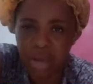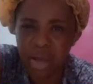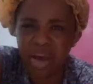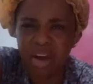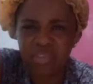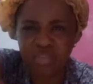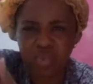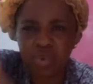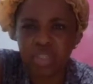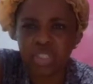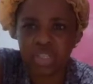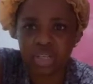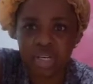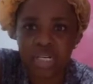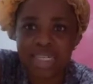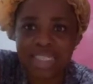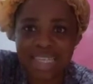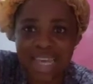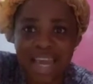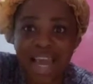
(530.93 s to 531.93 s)
Of course, they're
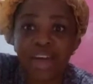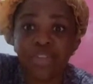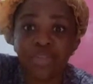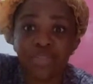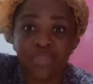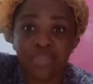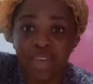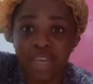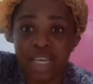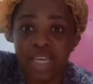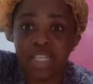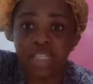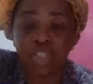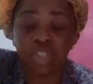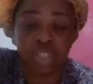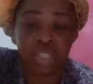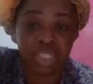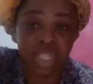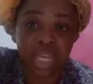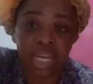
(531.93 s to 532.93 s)
going to take out the fees
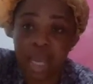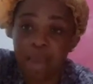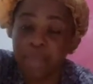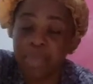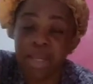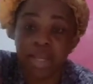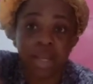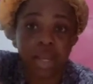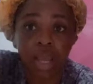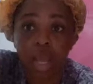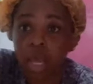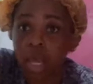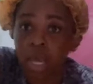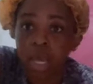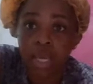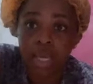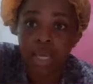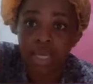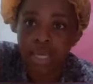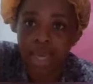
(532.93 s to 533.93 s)
to send it, but
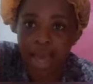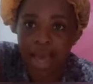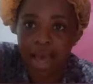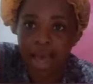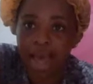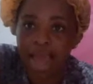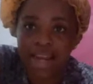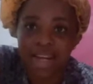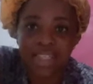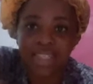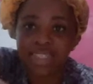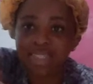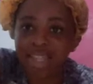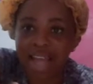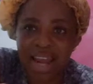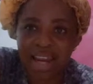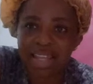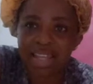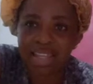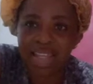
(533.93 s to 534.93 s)
yeah, and it's
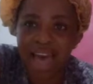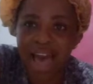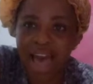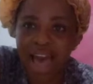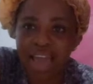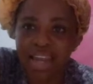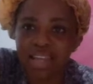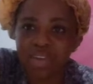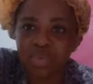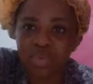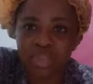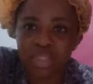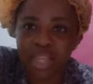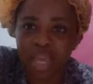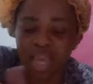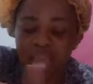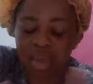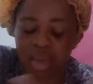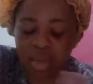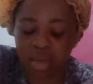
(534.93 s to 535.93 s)
not a lot. It was
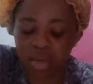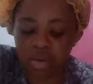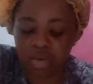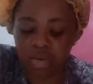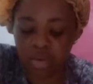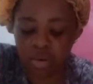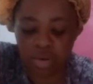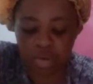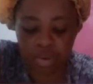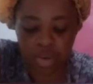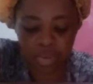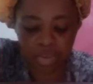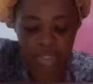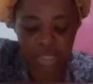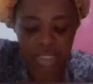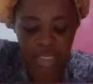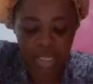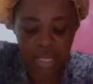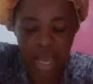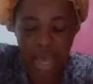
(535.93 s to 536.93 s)
like, what
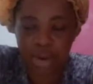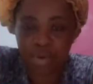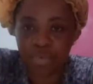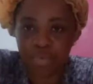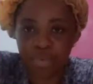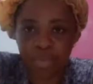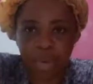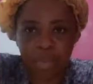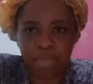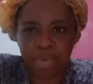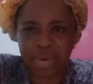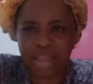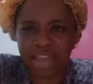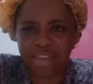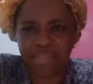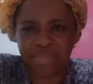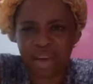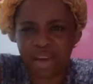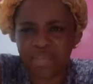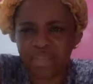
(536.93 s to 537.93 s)
was it? I don't remember,
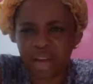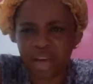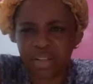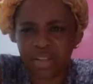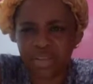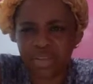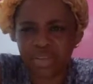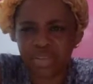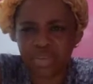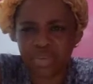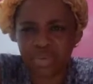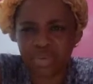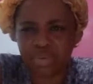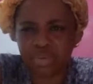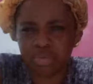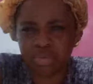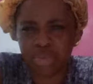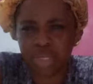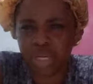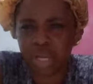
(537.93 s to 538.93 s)
like $5 or
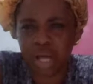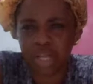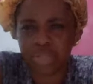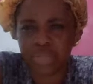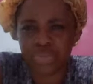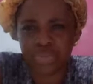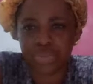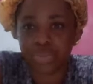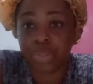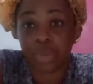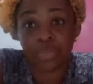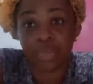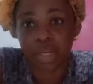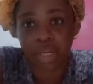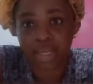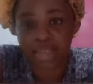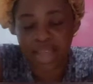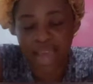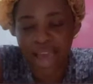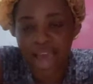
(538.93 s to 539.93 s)
$3 or something
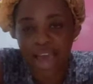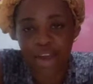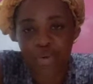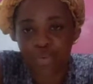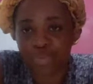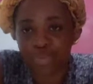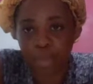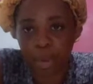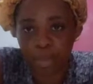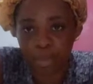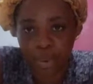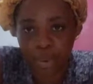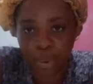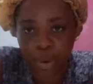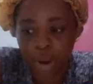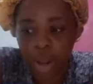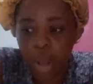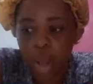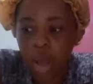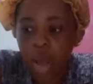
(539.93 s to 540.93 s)
like that. I don't
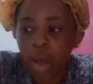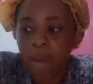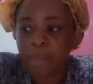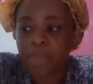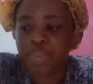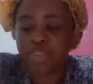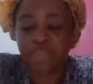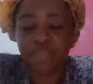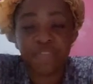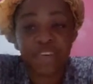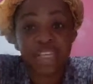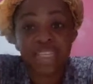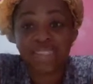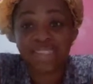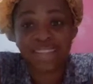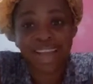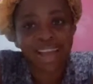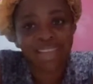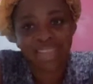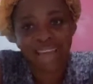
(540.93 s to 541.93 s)
remember, but the fee's
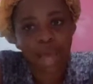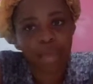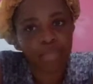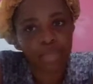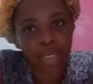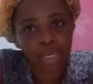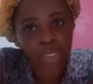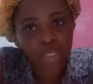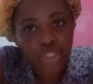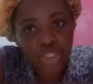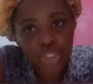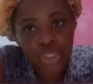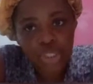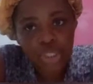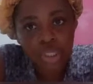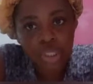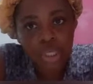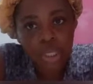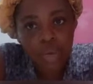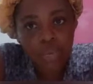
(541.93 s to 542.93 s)
not that
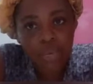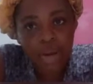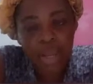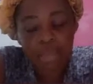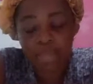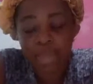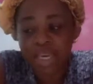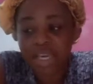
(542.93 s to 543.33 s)
much, right?